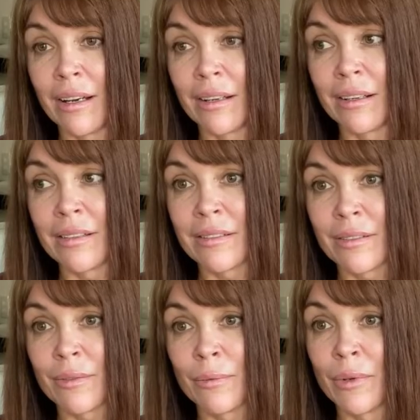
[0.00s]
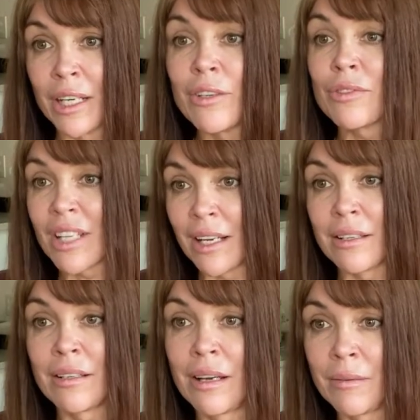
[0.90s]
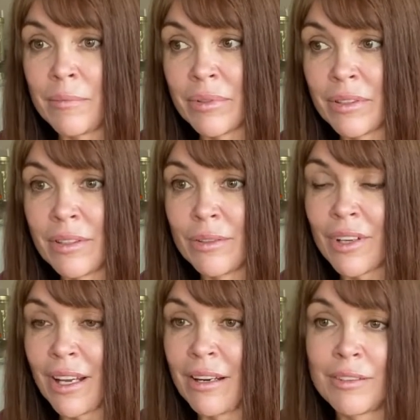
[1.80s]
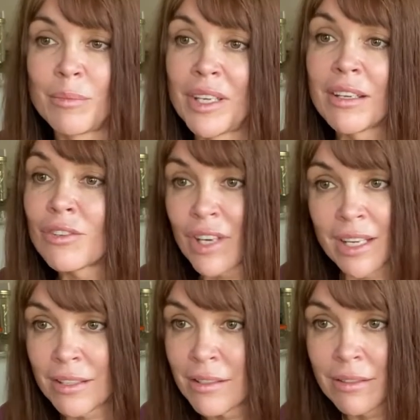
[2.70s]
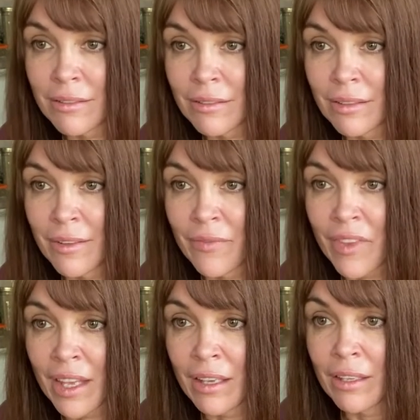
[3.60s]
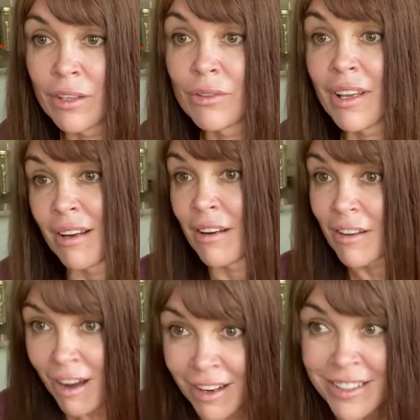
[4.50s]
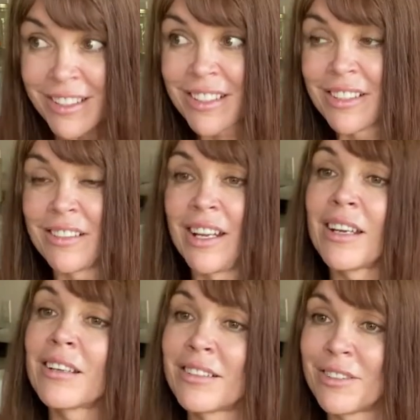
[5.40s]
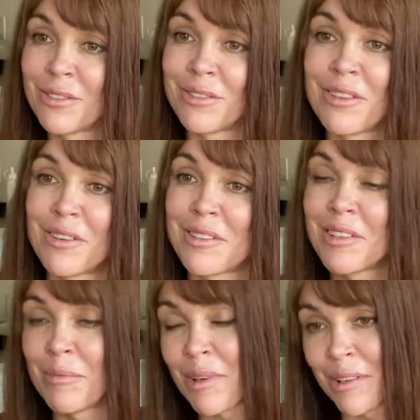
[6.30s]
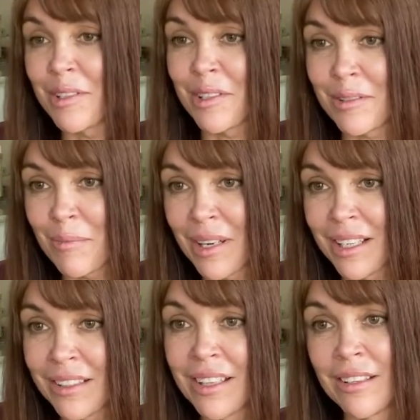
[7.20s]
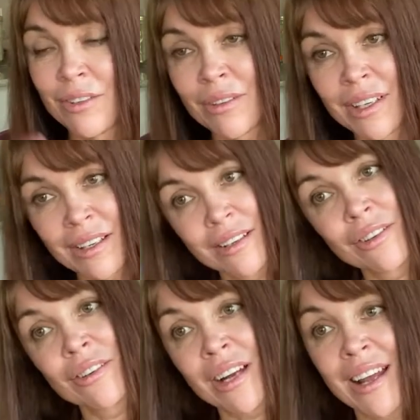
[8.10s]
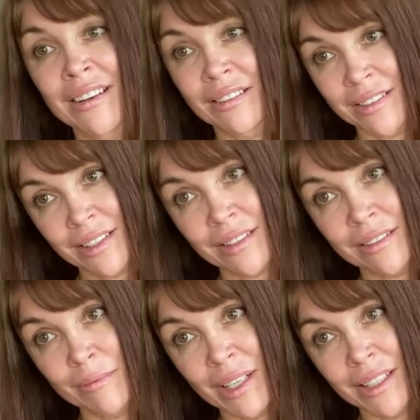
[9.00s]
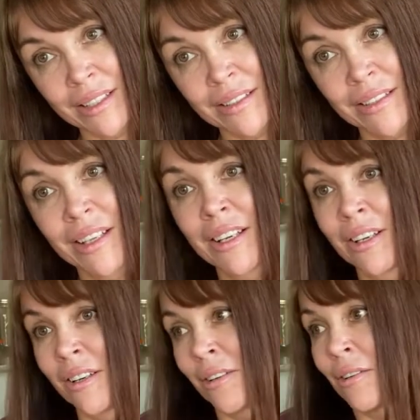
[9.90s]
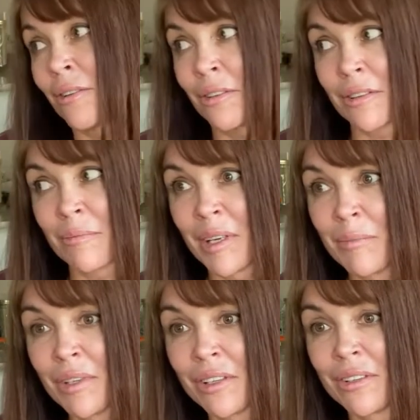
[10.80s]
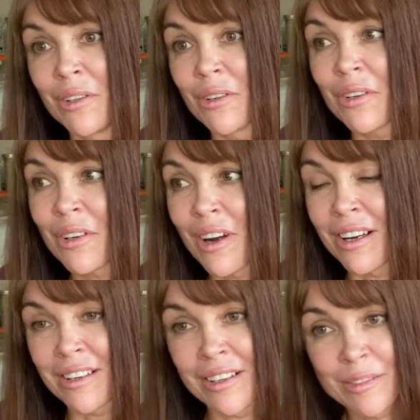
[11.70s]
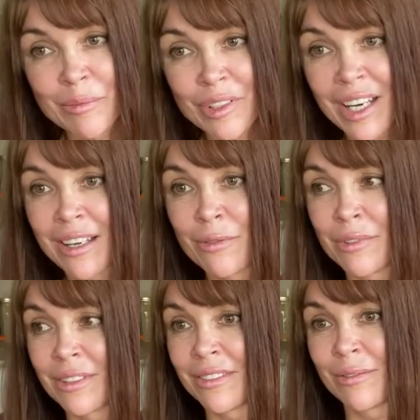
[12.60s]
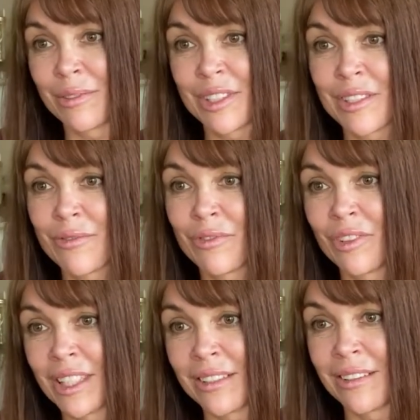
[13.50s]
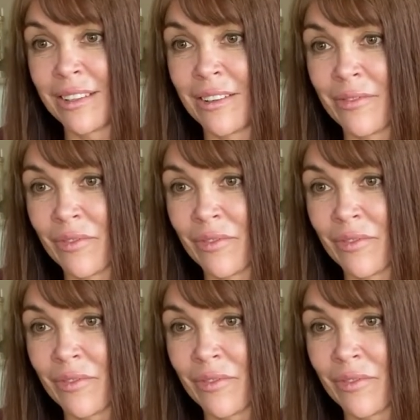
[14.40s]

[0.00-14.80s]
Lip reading: Yeah, and when you tighten up, you cannot be creative. You cannot connect to your subconscious mind. Then you are in your analytical mind, or maybe in your crocodile brain, where it's like,